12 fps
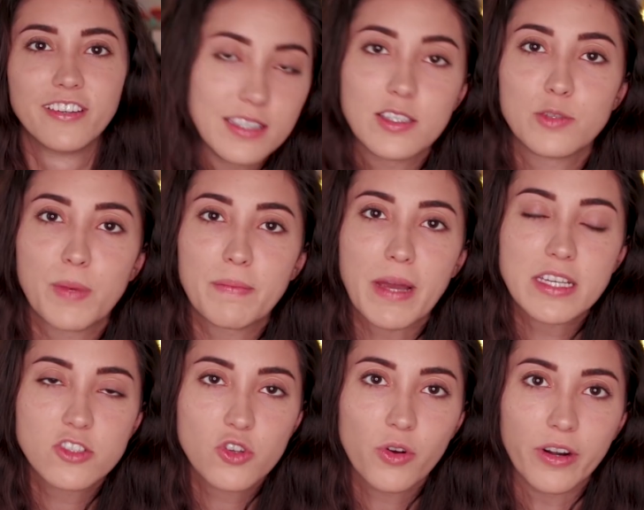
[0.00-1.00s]
This has been my
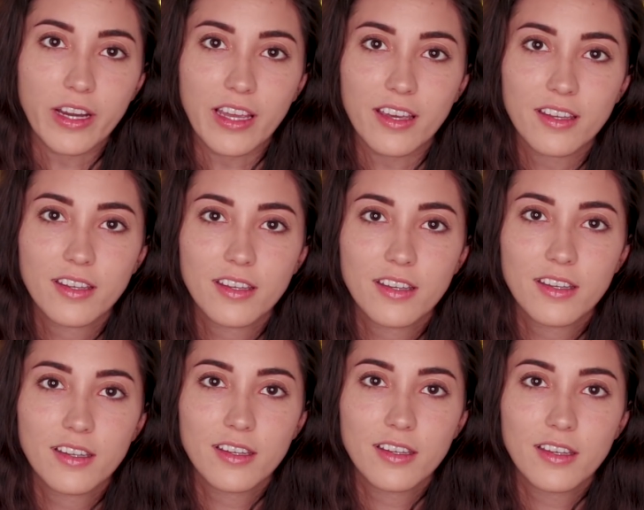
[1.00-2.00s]
story
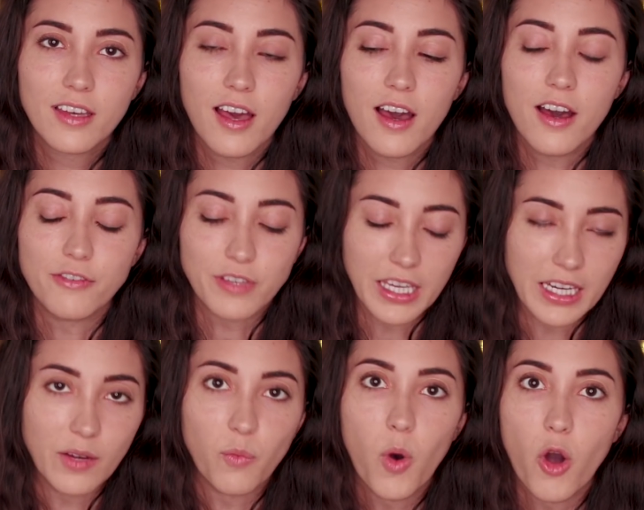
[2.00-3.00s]
of
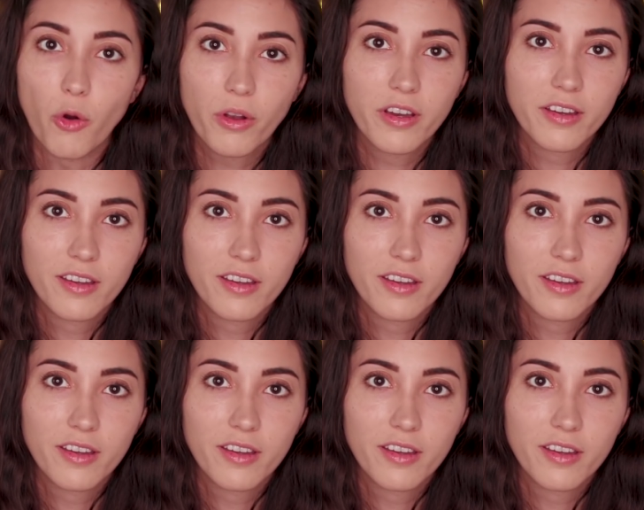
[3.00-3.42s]
getting woke.